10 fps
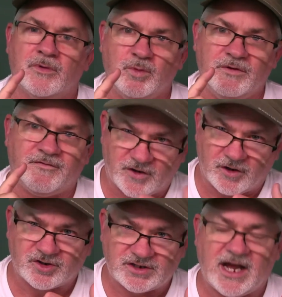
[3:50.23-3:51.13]
we
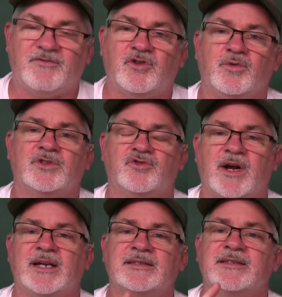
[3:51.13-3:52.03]
first have to
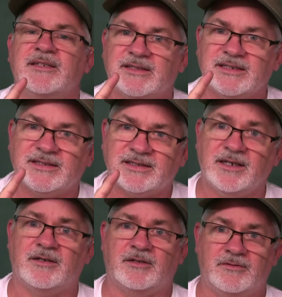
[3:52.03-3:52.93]
address the
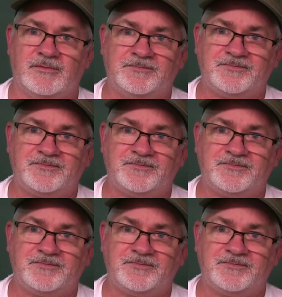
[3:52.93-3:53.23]
skill